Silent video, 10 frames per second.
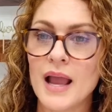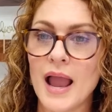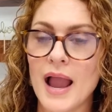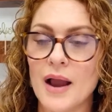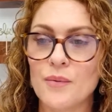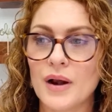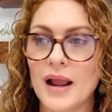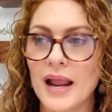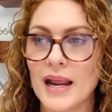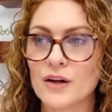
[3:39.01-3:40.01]
How would
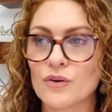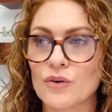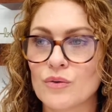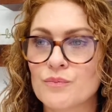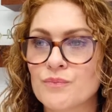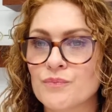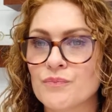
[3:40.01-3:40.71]
I handle